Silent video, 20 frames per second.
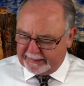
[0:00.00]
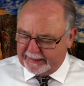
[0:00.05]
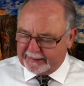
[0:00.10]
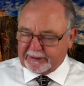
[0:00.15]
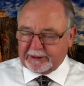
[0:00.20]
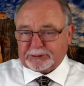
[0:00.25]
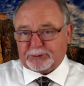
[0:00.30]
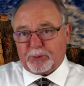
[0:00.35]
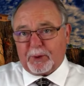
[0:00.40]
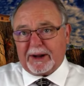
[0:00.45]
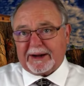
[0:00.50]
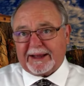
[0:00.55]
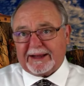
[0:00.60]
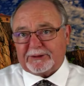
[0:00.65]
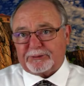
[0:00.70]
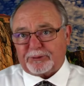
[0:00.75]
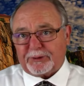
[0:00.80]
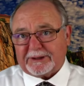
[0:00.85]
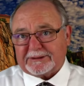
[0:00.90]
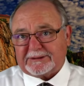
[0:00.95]
There's one
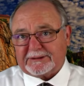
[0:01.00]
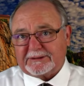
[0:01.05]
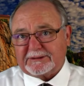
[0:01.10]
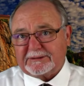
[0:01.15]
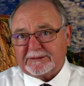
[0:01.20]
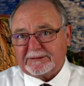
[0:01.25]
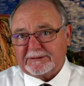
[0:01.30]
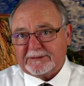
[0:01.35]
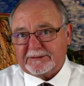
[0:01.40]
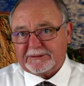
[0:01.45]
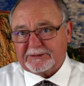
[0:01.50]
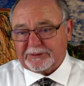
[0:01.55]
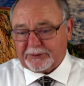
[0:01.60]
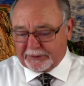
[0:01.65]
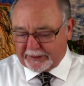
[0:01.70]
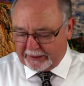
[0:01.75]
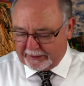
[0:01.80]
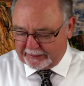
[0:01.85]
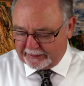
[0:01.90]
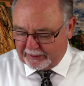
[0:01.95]
entrance to
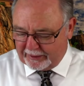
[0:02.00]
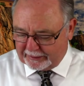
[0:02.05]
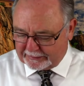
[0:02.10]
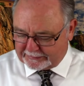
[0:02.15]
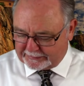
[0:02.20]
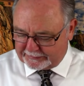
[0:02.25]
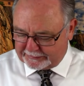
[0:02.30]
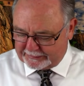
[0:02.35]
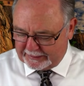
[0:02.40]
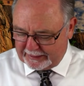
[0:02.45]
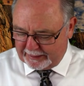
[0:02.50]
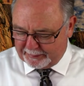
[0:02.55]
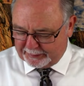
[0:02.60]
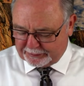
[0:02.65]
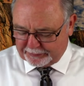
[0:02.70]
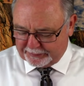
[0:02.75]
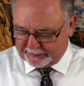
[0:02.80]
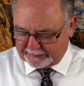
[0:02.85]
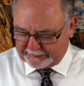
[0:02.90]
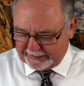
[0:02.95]
the altar, I mean
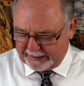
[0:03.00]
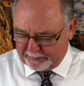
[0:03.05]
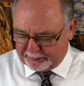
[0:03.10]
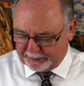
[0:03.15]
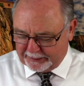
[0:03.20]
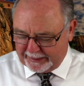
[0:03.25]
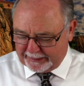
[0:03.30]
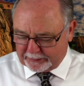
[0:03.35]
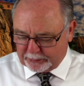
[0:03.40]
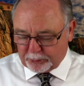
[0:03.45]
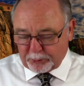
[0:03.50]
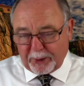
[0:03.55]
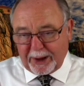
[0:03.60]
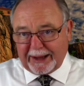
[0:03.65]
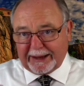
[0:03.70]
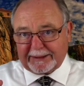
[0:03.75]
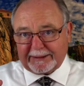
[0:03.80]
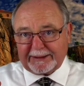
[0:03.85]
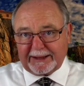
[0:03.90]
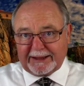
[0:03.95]
to the tabernacle.
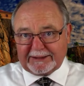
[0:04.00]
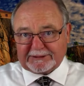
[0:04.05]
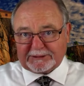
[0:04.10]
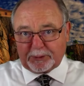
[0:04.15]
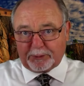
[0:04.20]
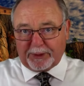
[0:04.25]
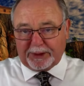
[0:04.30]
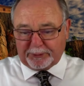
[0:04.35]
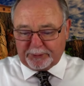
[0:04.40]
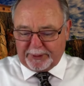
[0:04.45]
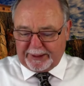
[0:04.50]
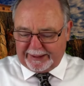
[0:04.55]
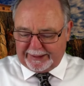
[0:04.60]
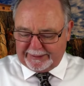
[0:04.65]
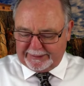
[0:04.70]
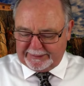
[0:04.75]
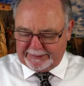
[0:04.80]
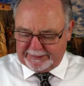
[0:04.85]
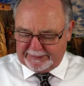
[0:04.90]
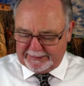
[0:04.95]
One. He's the one
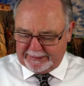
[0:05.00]
way.